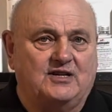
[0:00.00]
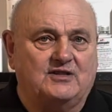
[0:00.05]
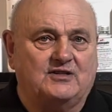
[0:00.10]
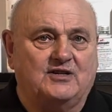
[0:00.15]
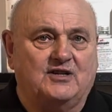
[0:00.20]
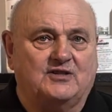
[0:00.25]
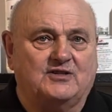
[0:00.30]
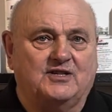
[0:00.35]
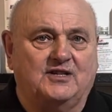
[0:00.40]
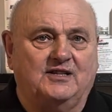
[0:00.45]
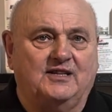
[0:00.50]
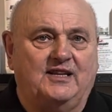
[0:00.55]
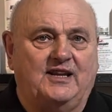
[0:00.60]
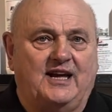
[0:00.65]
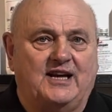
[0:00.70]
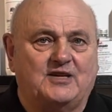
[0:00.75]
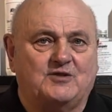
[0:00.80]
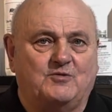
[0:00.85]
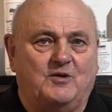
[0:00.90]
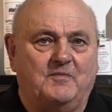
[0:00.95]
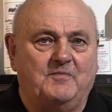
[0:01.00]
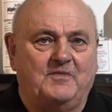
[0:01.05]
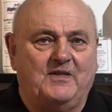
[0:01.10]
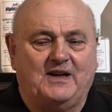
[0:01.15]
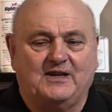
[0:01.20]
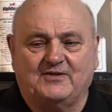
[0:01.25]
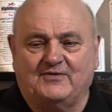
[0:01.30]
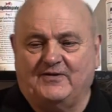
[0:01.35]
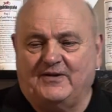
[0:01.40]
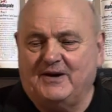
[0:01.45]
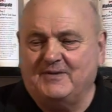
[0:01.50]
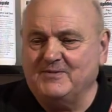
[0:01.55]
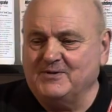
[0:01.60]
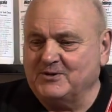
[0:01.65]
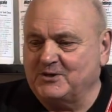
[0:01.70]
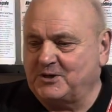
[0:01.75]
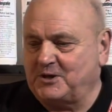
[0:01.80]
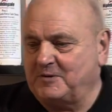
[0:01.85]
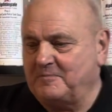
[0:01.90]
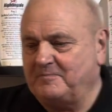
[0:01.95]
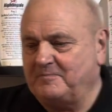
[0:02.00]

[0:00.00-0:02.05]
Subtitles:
So till the next one, thanks very much.